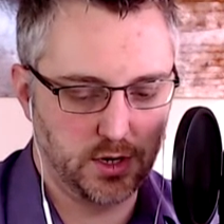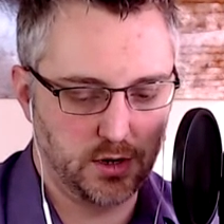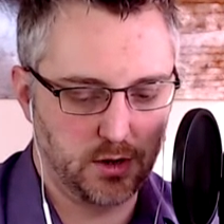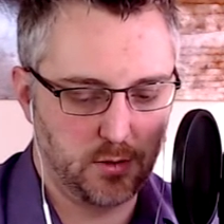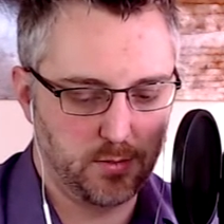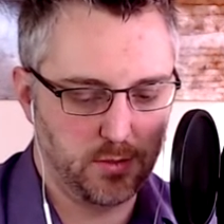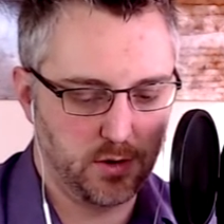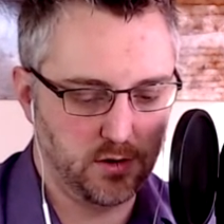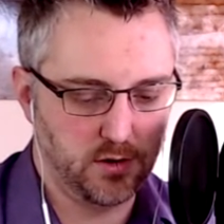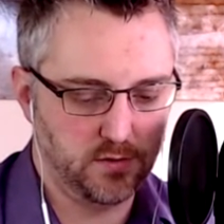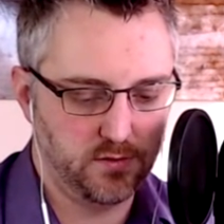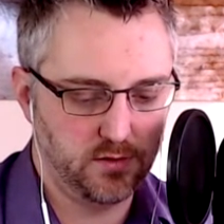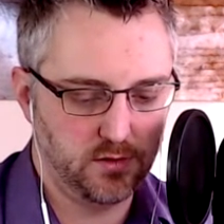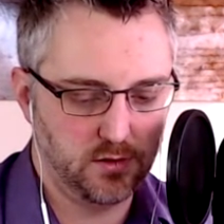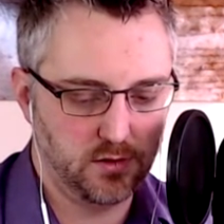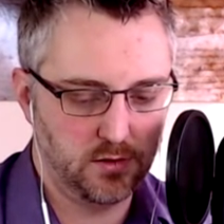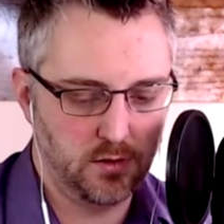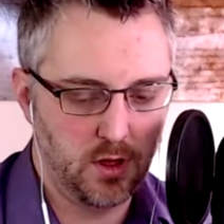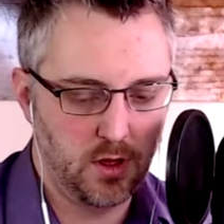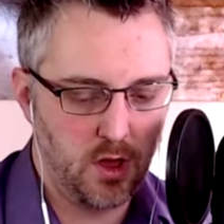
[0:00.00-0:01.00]
A
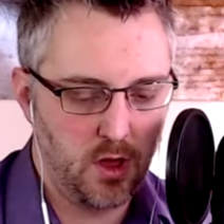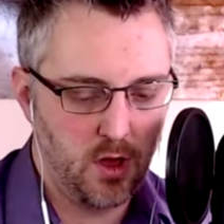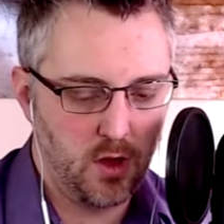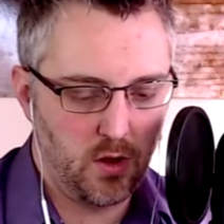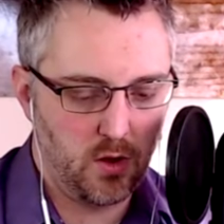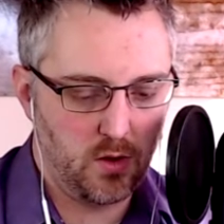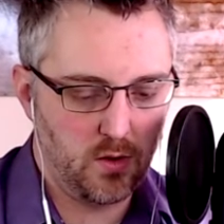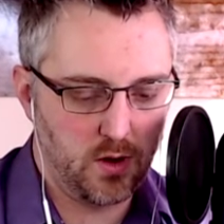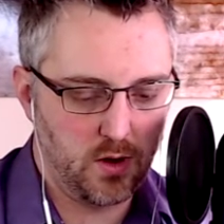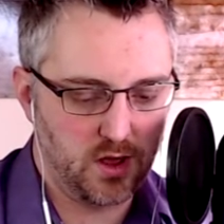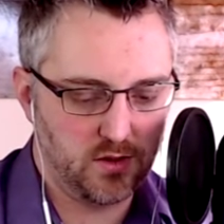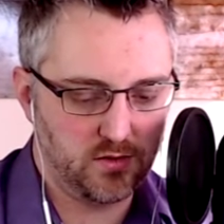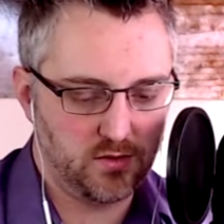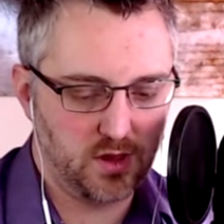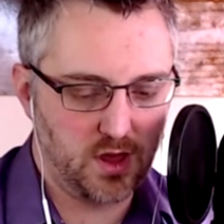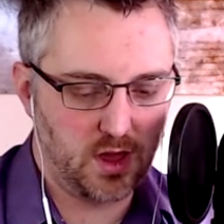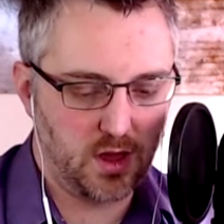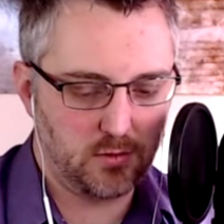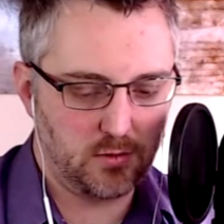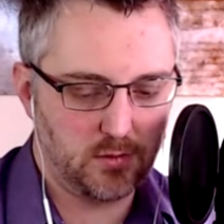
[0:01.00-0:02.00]
person who has
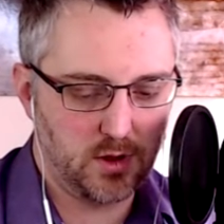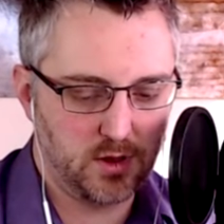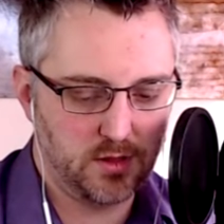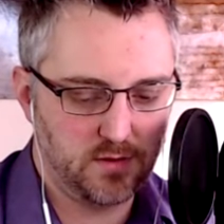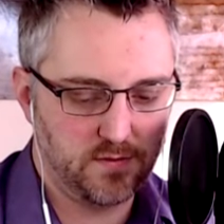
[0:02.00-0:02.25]
not read the